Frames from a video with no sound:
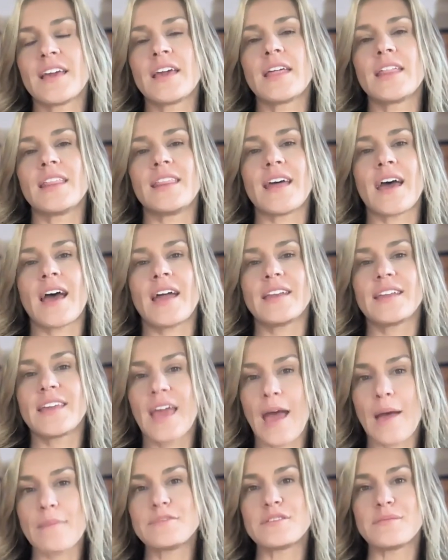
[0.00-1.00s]
that
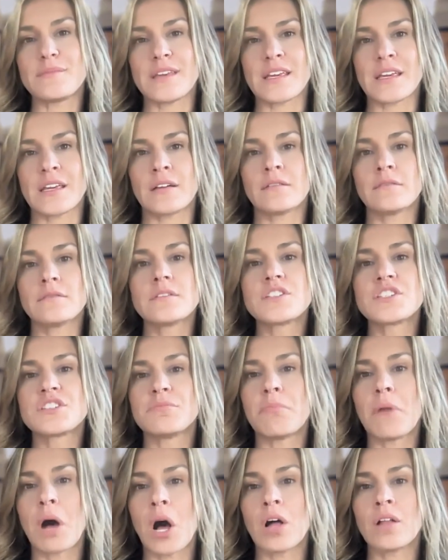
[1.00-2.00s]
kept me
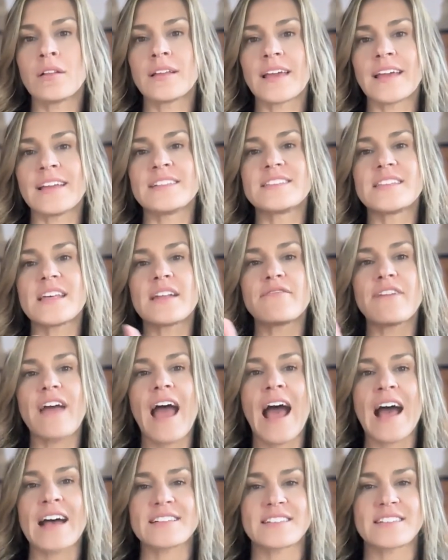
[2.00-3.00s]
small, instead of
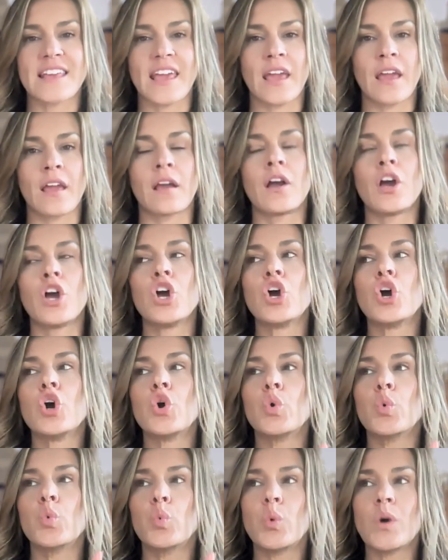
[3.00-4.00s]
asking,
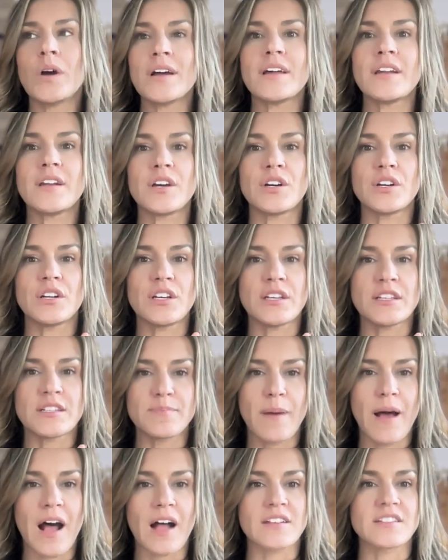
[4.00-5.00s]
what is
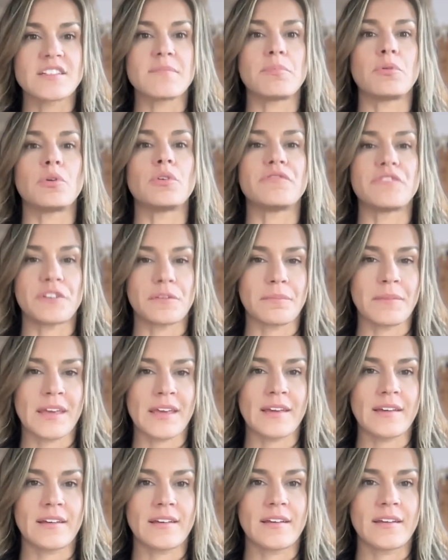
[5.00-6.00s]
possible for
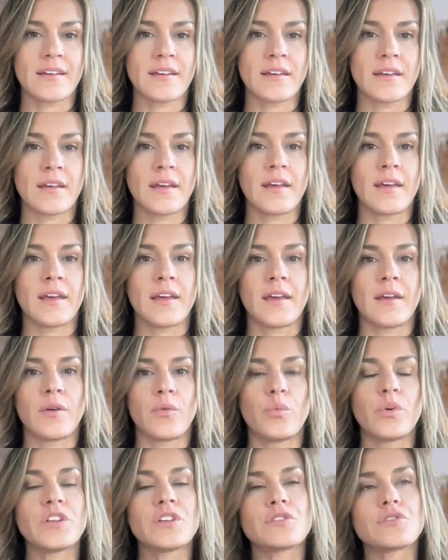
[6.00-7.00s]
me?
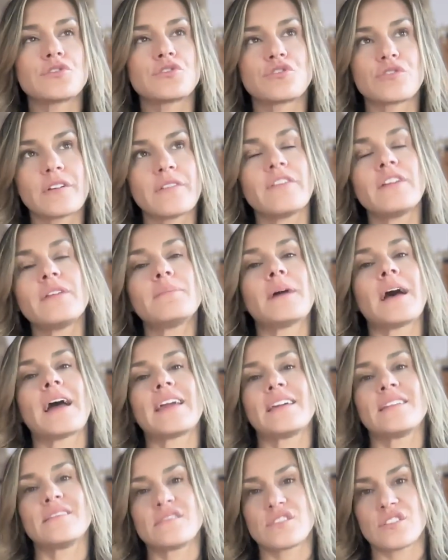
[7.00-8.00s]
When you're driven by
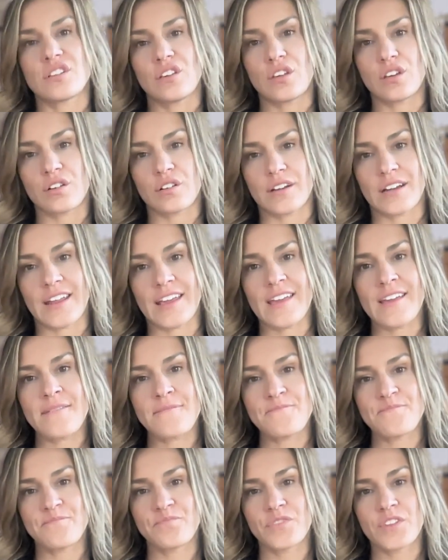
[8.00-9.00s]

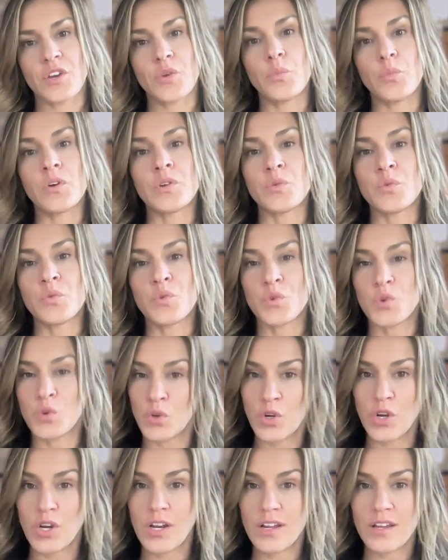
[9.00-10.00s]
insecurity, when
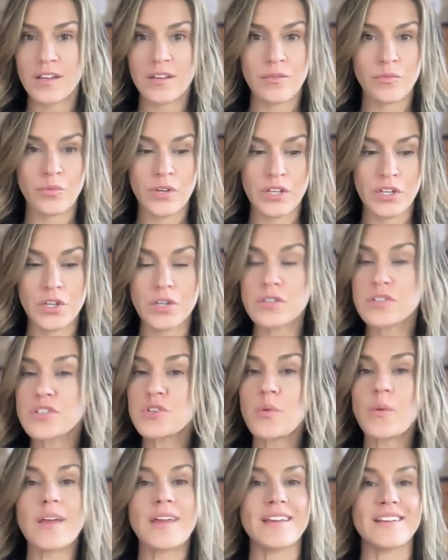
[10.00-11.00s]
when you're
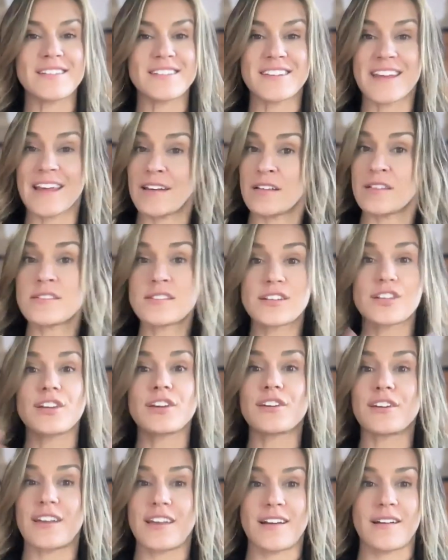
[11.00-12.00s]
squeezed and
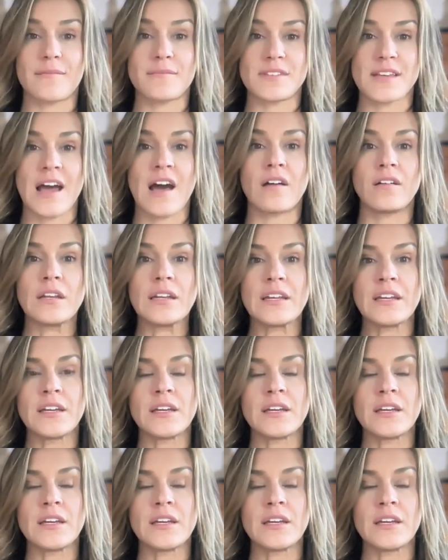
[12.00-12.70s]
insecurity comes out,